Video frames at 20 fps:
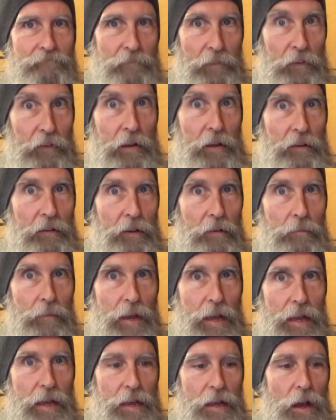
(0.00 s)
sent to
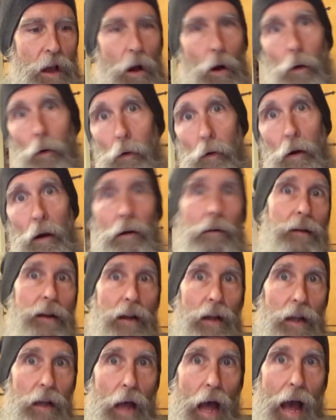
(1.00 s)
me, or
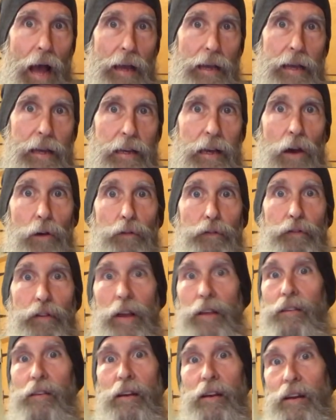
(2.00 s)
I can go
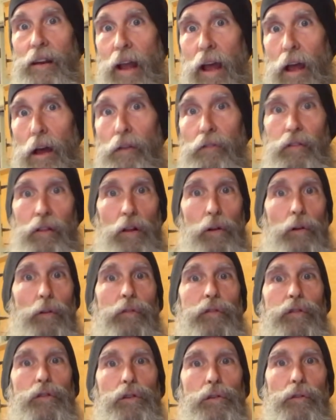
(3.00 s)
visit and have little
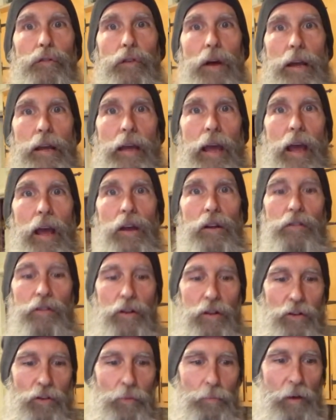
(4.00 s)
fruit
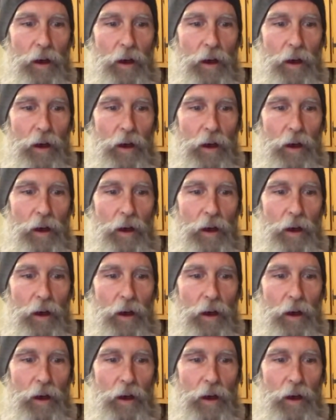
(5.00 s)
vacations.